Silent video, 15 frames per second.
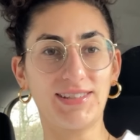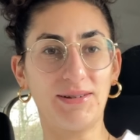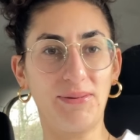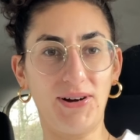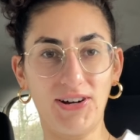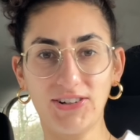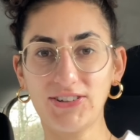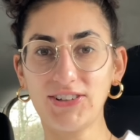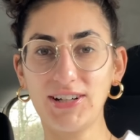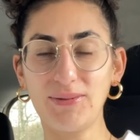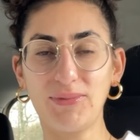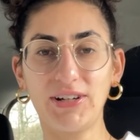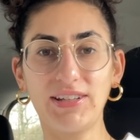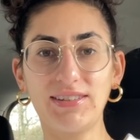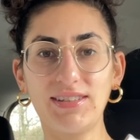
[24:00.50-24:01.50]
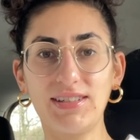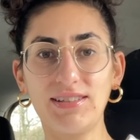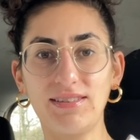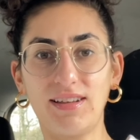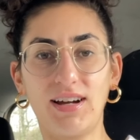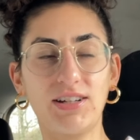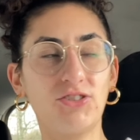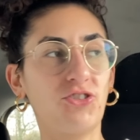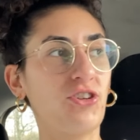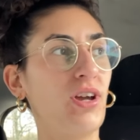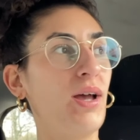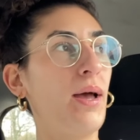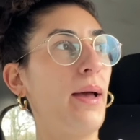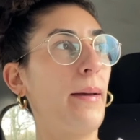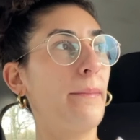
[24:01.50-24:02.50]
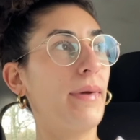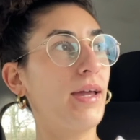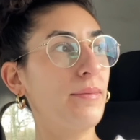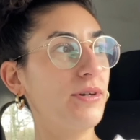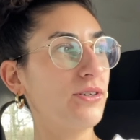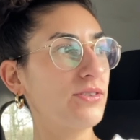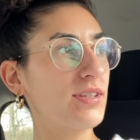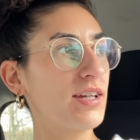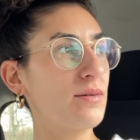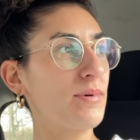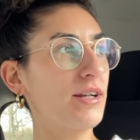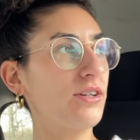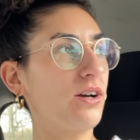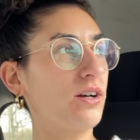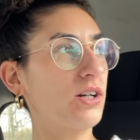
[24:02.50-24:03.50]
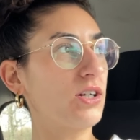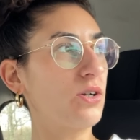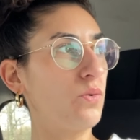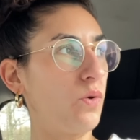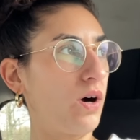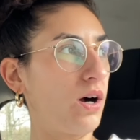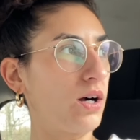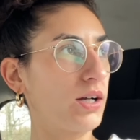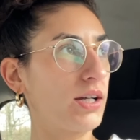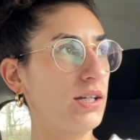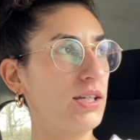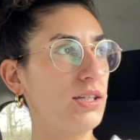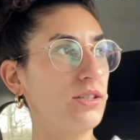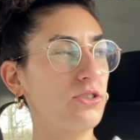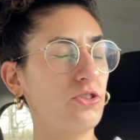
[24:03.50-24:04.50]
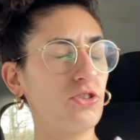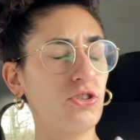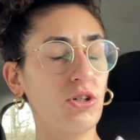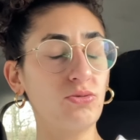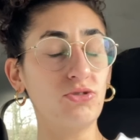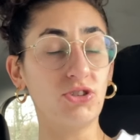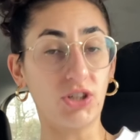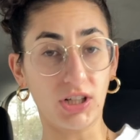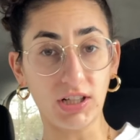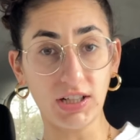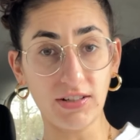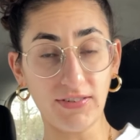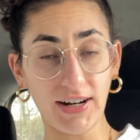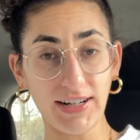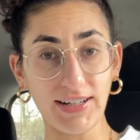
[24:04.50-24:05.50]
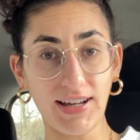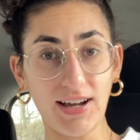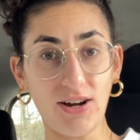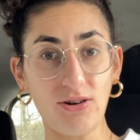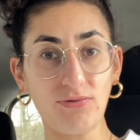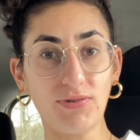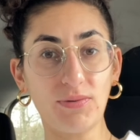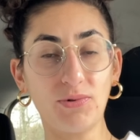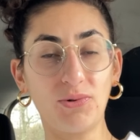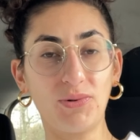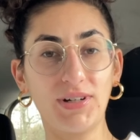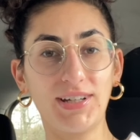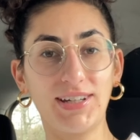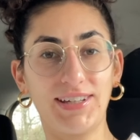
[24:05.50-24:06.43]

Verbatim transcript: I'm hungry. I'm ready to eat lunch. Maybe I'll take my dog on a walk. He's so dirty right now from going